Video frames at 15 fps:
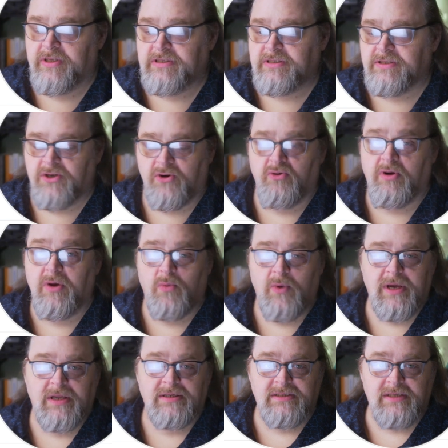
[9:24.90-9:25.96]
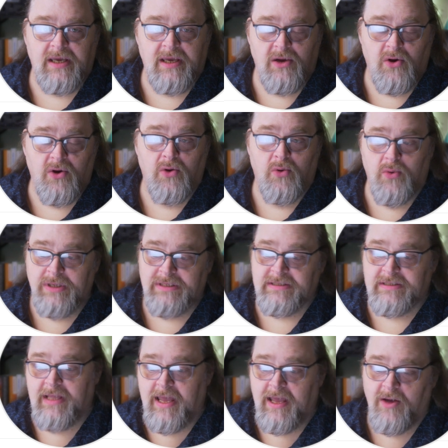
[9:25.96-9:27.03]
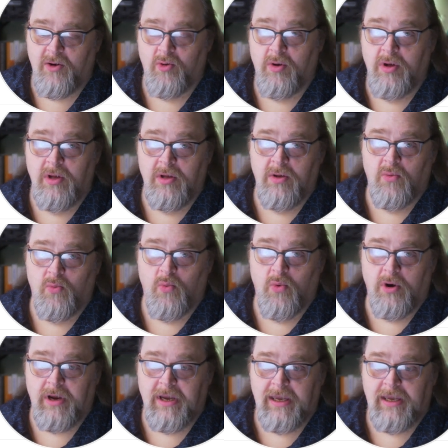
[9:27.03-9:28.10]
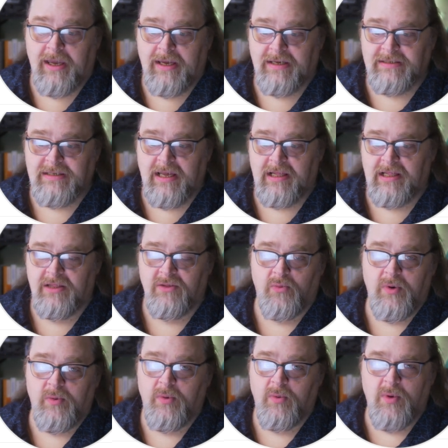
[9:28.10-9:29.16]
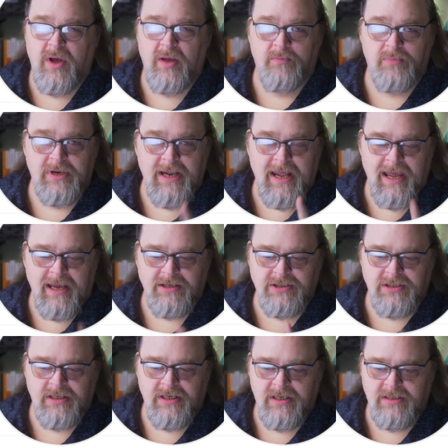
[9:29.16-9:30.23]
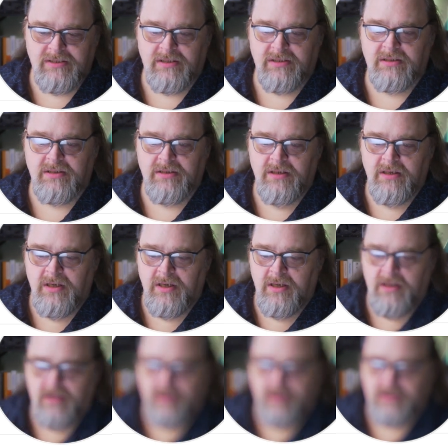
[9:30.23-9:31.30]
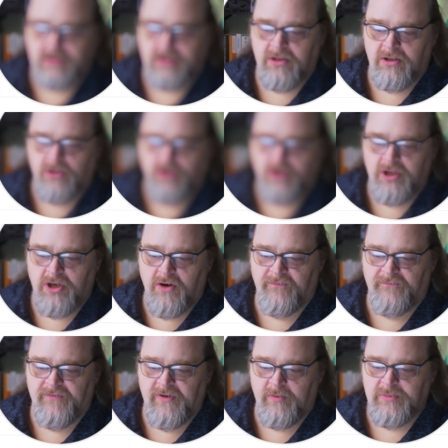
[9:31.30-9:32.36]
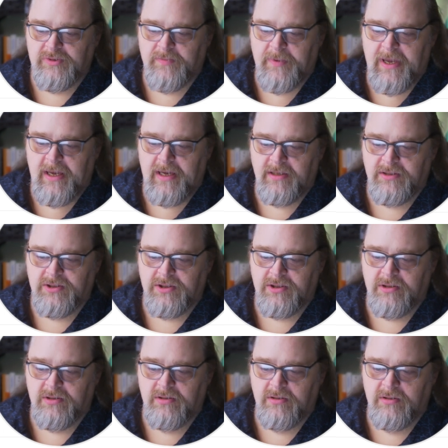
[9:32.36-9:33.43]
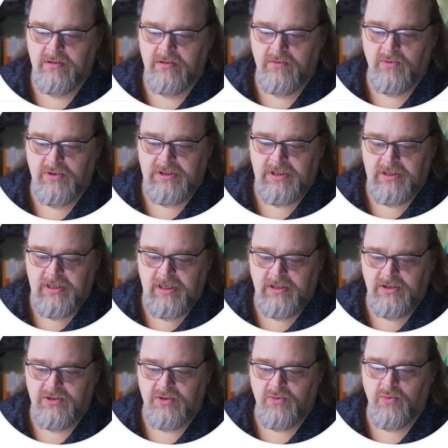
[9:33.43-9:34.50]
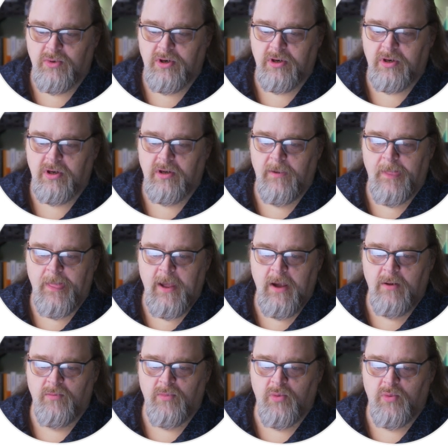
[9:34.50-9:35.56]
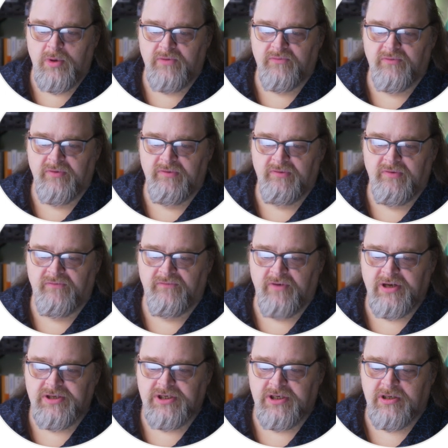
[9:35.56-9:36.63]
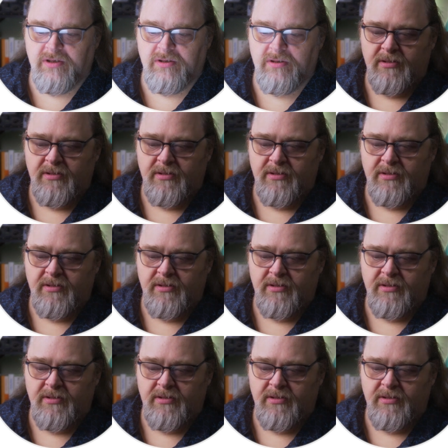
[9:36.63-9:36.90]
this is a great way to say, oh, it's now working exactly the way we want, but it actually isn't. Let's look at our films page, which continues to work, but what if we refresh it?